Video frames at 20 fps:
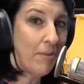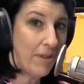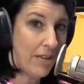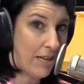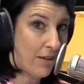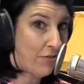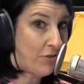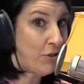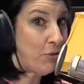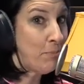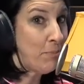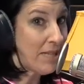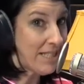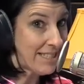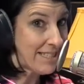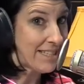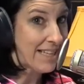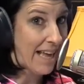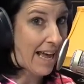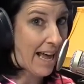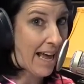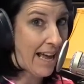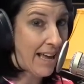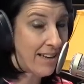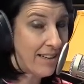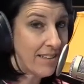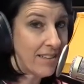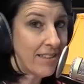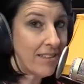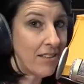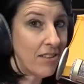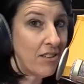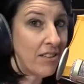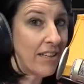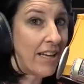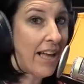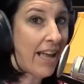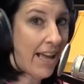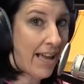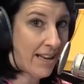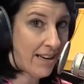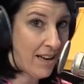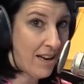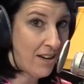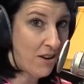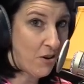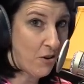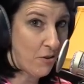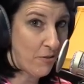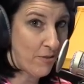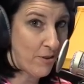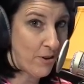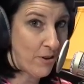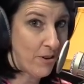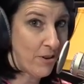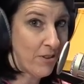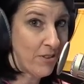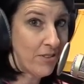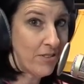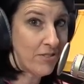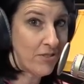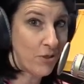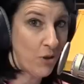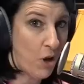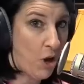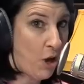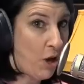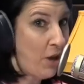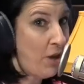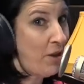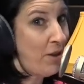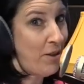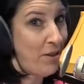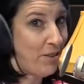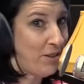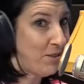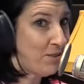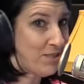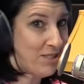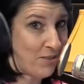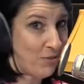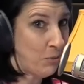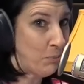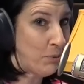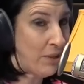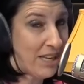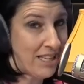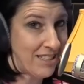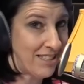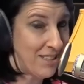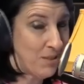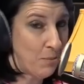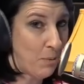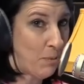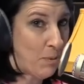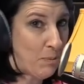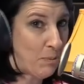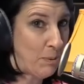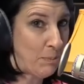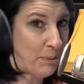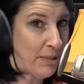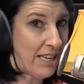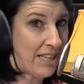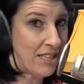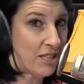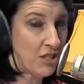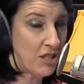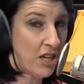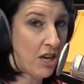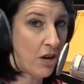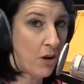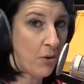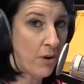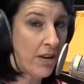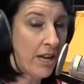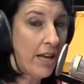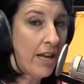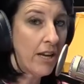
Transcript: If you missed that, head on over to all those different places where we replay the show.